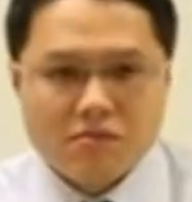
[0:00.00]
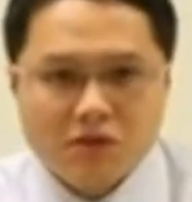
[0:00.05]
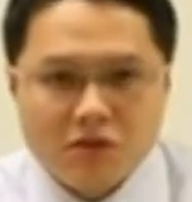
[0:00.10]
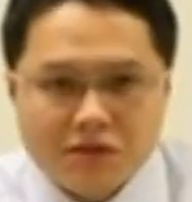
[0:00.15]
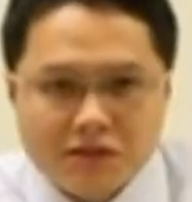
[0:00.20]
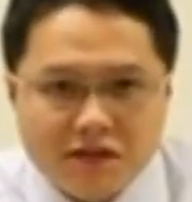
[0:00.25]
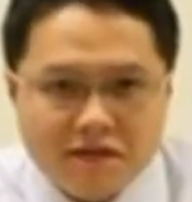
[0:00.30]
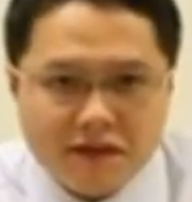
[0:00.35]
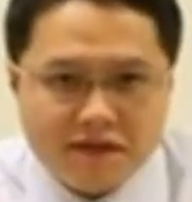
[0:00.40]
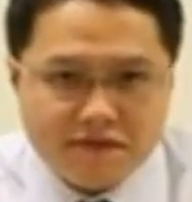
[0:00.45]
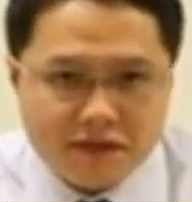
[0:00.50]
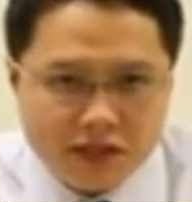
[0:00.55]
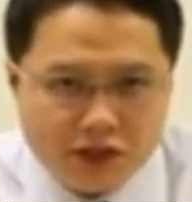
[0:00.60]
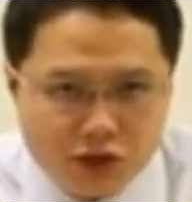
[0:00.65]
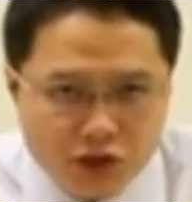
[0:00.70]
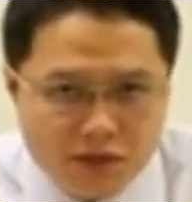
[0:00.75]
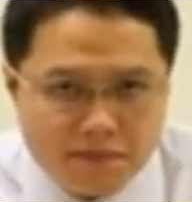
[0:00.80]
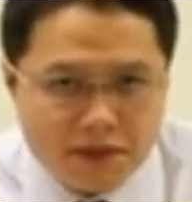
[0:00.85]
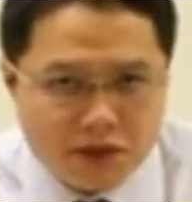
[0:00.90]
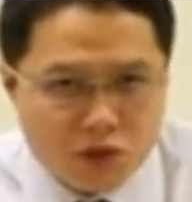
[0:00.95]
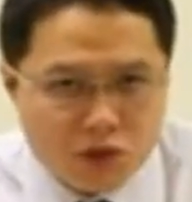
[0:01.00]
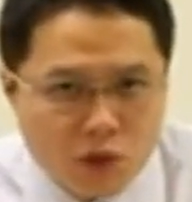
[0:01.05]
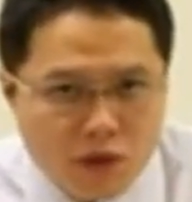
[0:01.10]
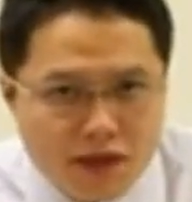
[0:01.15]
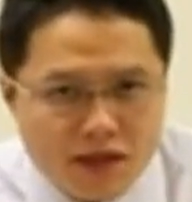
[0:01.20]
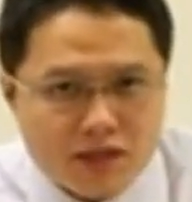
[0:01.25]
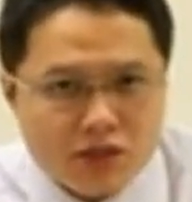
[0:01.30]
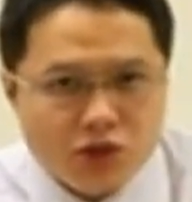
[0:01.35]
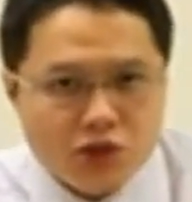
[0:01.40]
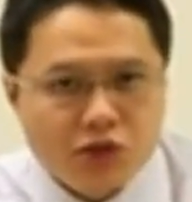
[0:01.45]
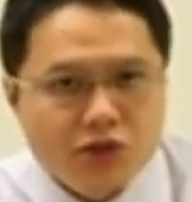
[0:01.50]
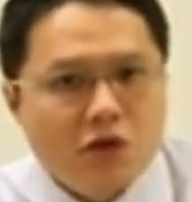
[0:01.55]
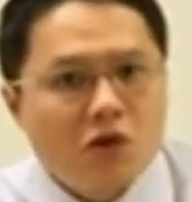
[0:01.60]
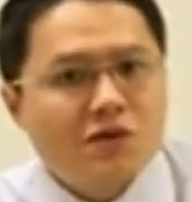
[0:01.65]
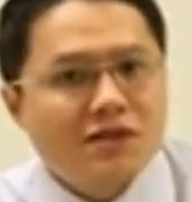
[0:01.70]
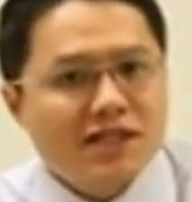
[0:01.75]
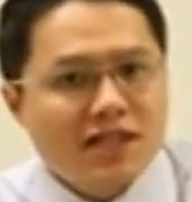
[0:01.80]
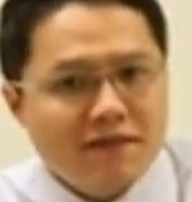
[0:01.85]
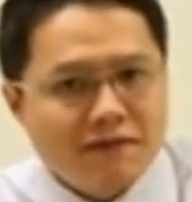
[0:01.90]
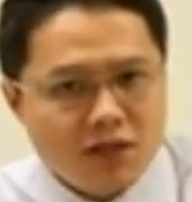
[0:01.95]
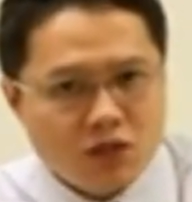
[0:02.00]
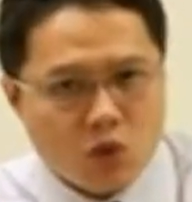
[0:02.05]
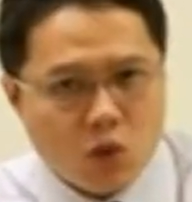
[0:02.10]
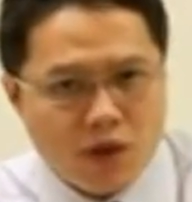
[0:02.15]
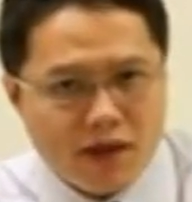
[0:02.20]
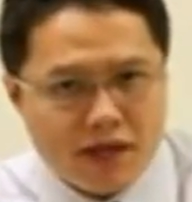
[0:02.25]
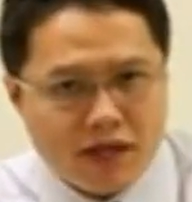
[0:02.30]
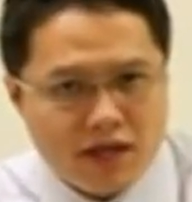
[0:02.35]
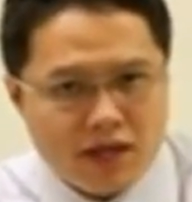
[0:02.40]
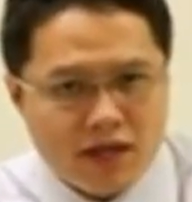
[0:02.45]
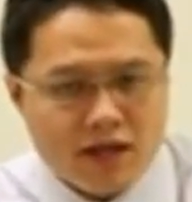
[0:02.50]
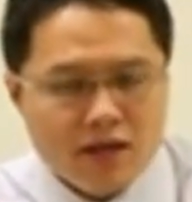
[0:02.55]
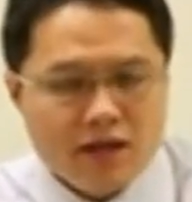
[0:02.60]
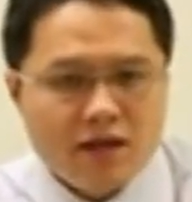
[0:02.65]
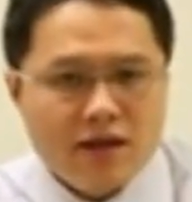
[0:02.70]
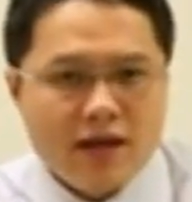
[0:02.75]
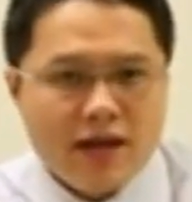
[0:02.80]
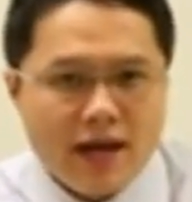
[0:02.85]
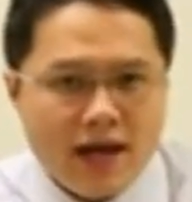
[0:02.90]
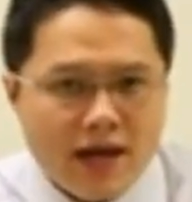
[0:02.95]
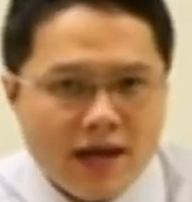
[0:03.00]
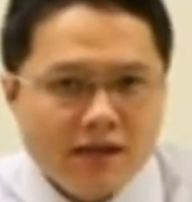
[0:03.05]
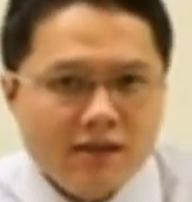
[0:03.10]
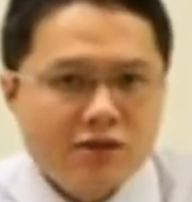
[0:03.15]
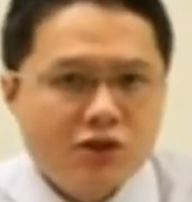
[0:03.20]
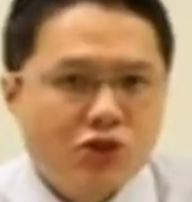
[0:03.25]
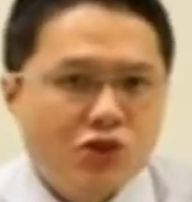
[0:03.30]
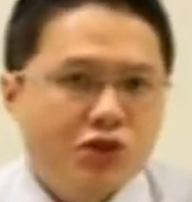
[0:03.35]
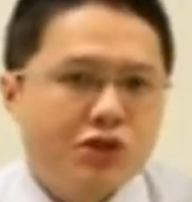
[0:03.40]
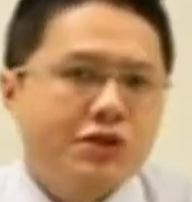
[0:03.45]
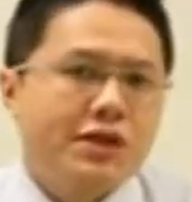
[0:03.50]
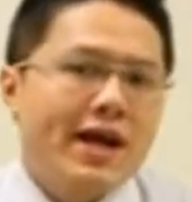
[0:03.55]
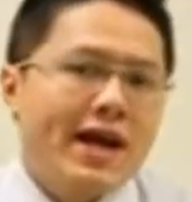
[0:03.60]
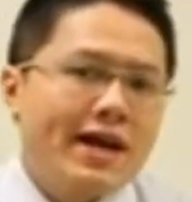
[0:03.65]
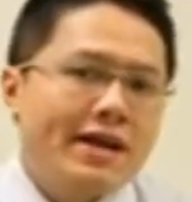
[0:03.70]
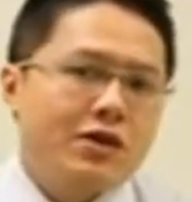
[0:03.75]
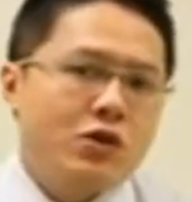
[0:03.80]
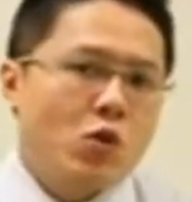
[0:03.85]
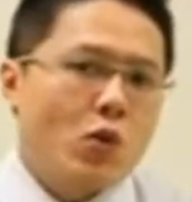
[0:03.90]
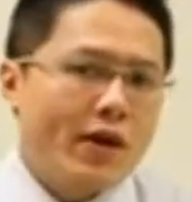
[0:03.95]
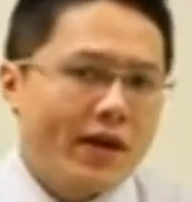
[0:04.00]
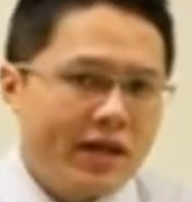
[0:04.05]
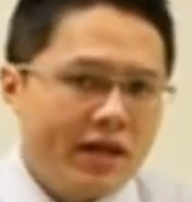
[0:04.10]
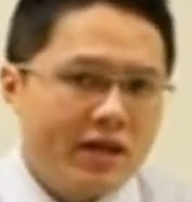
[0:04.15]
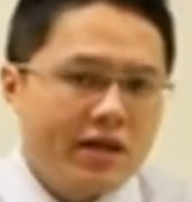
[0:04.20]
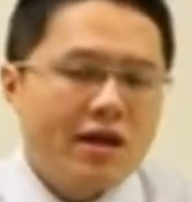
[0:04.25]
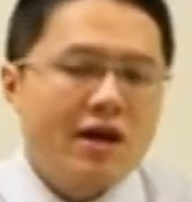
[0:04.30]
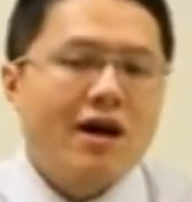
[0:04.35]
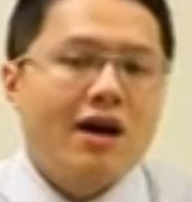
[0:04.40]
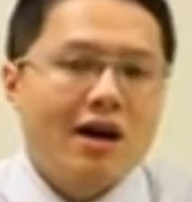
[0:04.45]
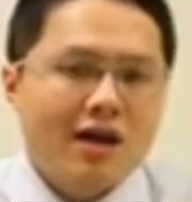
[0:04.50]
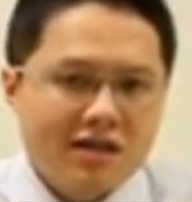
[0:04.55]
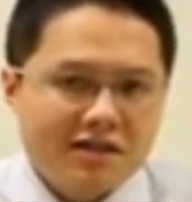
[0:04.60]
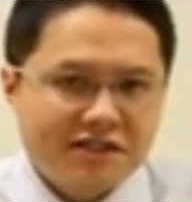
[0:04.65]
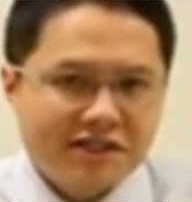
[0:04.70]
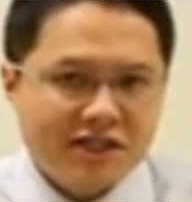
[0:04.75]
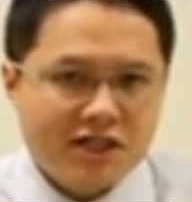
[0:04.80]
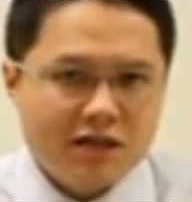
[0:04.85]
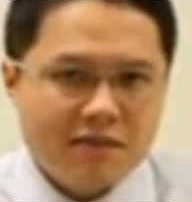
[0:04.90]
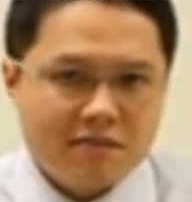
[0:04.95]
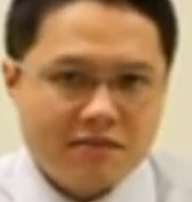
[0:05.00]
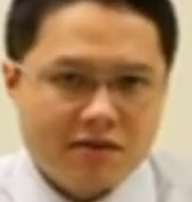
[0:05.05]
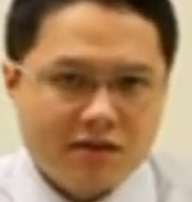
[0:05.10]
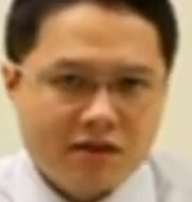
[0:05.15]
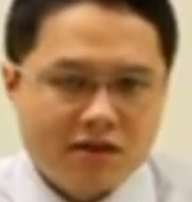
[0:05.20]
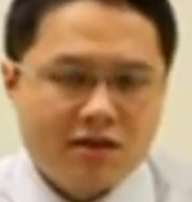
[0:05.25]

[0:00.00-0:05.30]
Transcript: Most of the features between G0720 and G820 are the same,